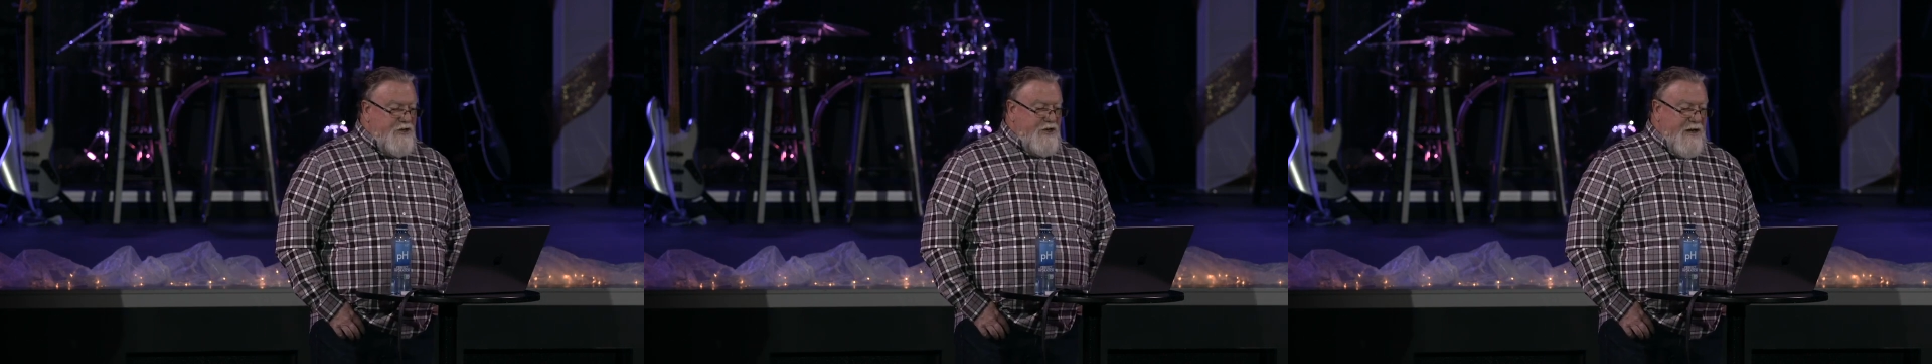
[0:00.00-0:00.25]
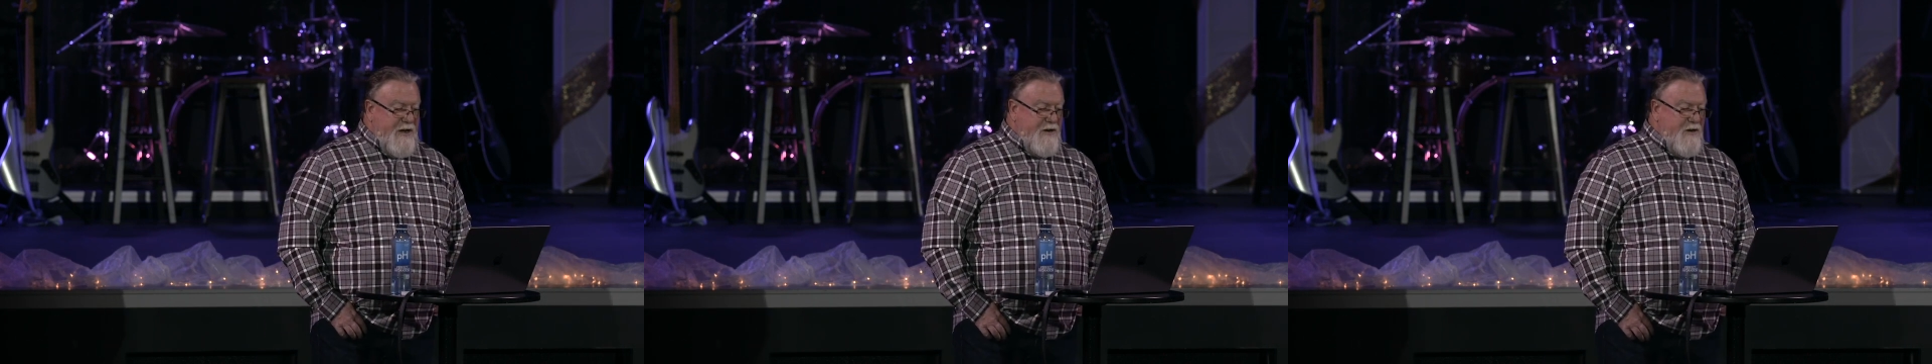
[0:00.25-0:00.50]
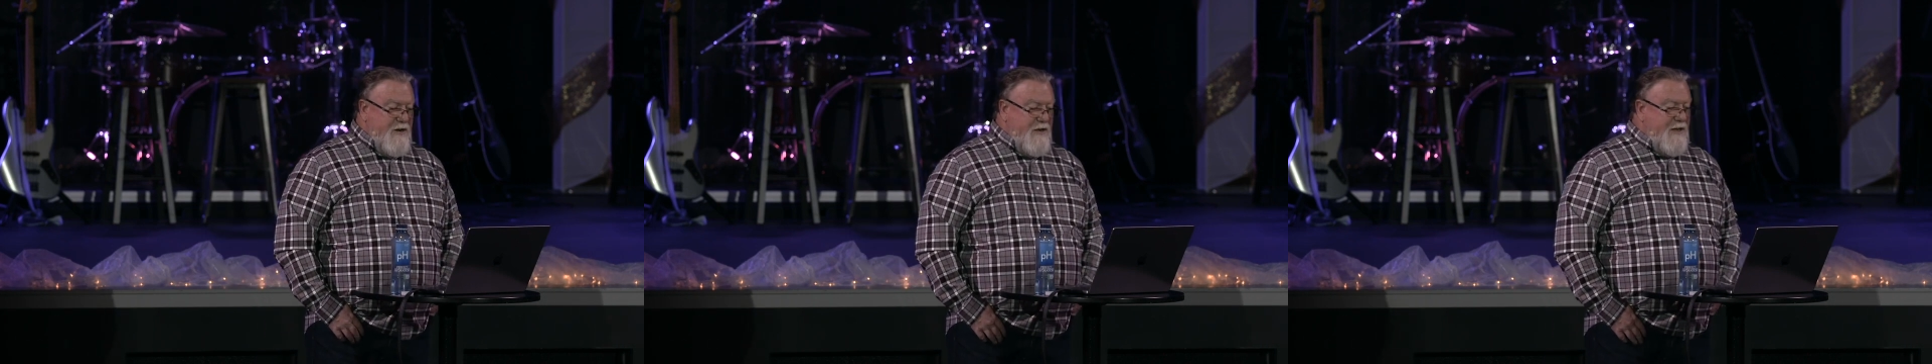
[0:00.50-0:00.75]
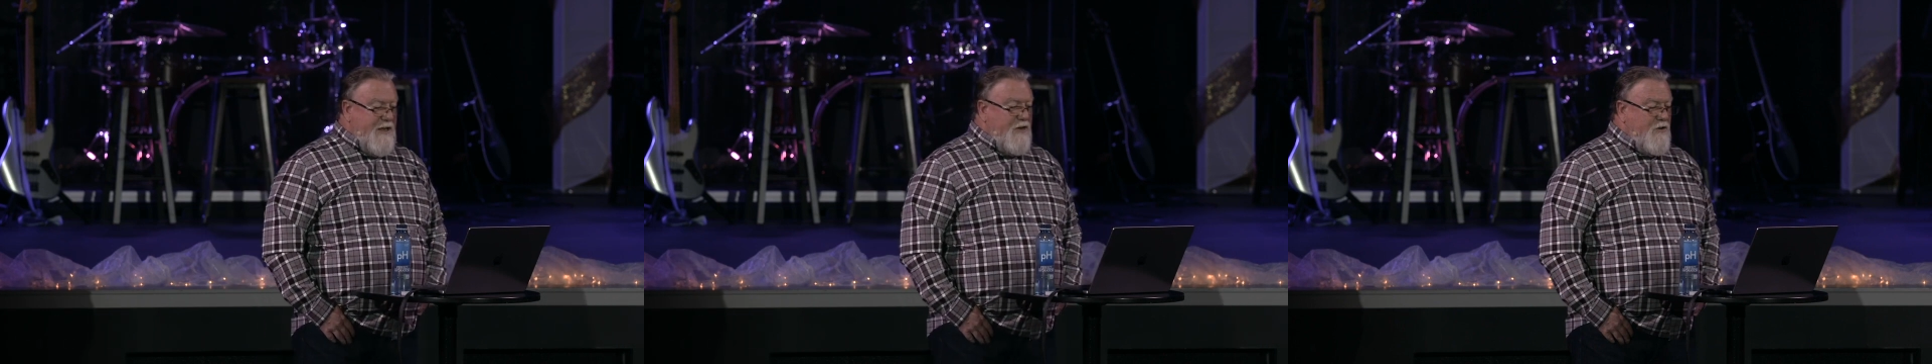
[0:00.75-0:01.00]
share
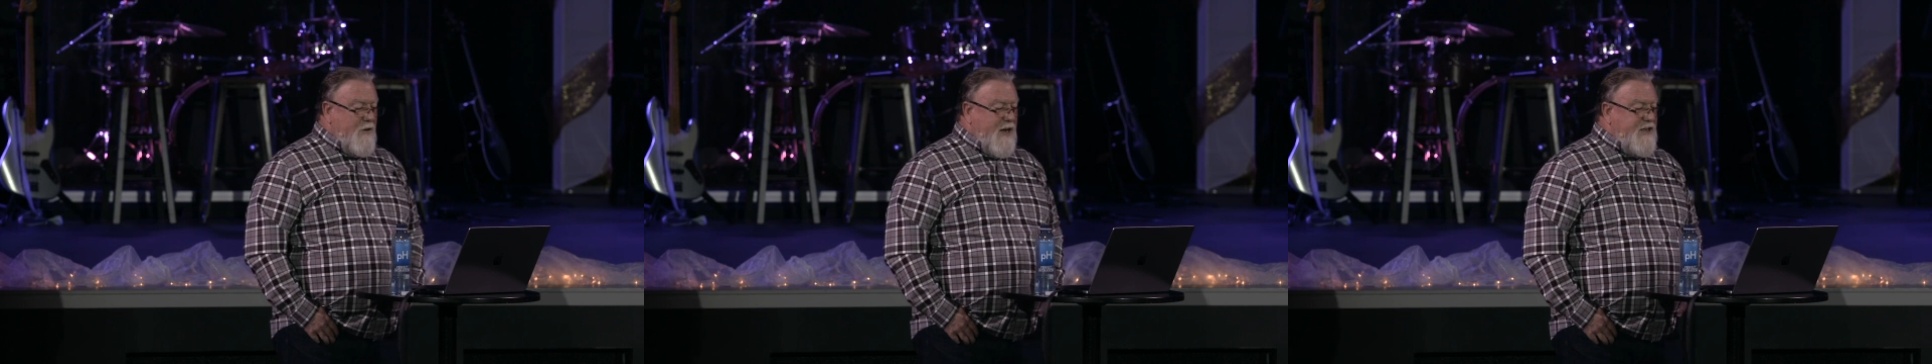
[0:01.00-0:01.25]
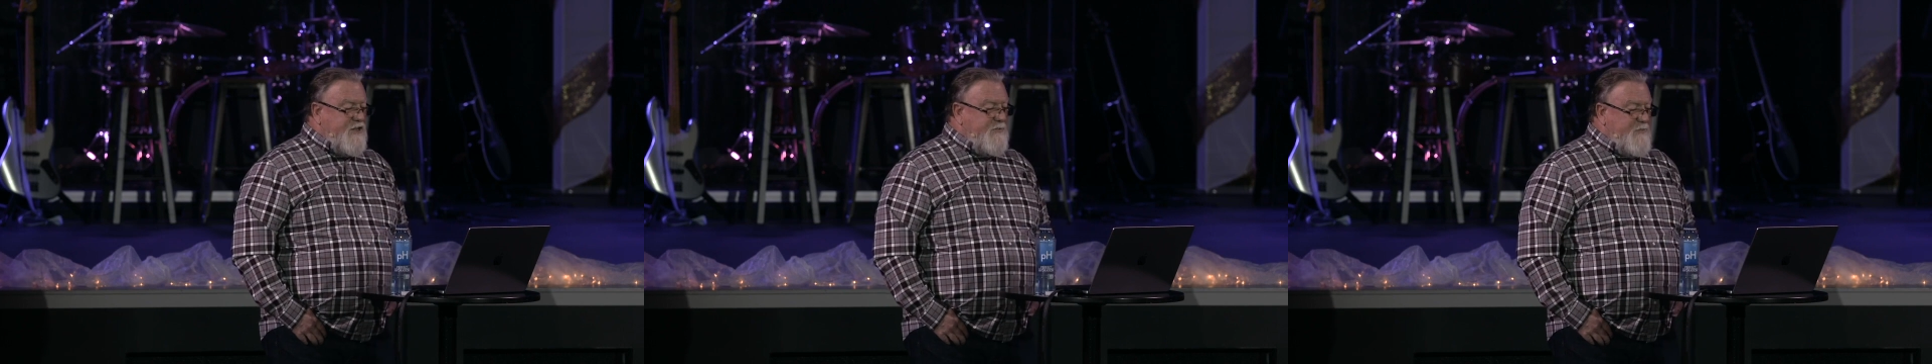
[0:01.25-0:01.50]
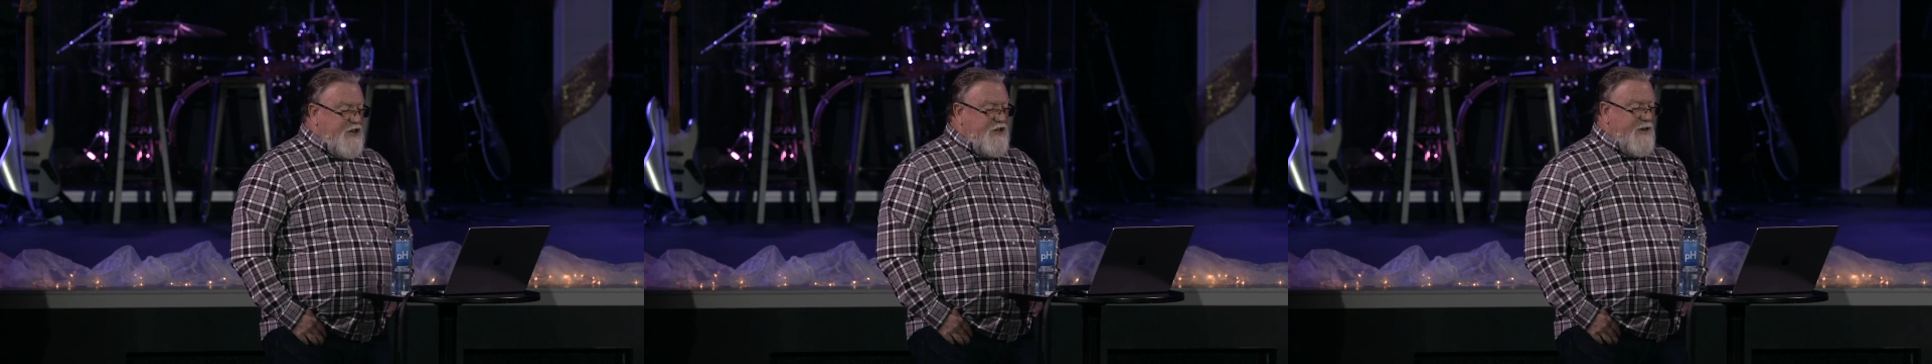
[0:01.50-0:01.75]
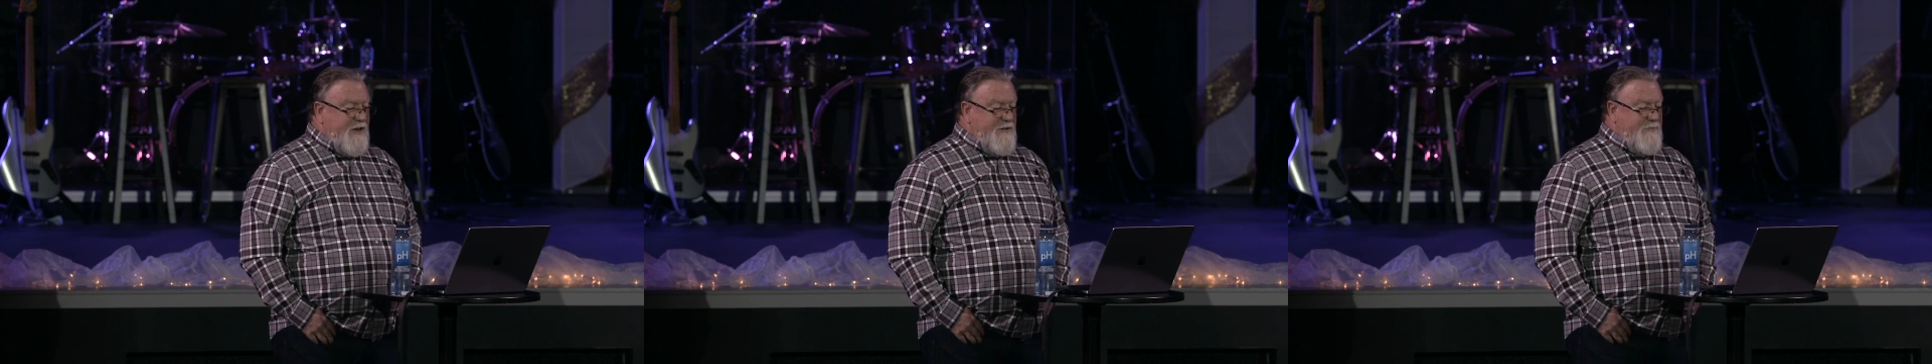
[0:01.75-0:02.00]
in Christ's
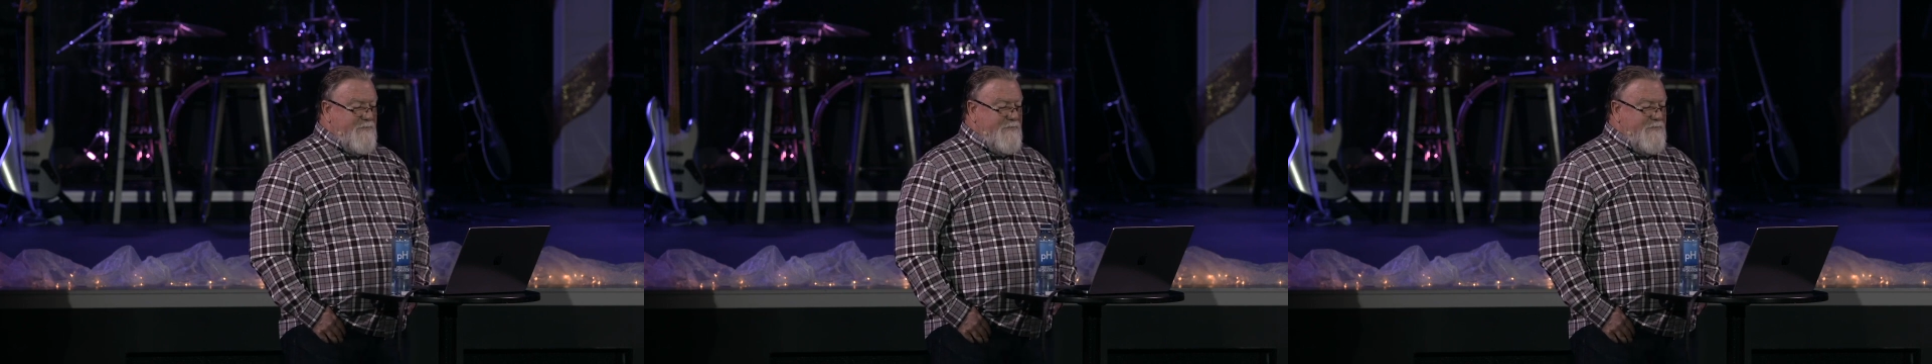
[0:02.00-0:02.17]
mission,